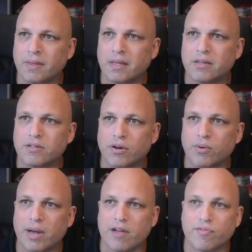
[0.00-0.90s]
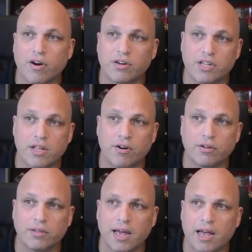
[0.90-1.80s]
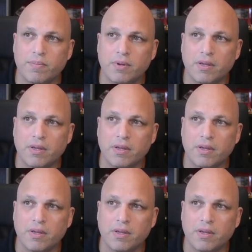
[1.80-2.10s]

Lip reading: So we have our general tab.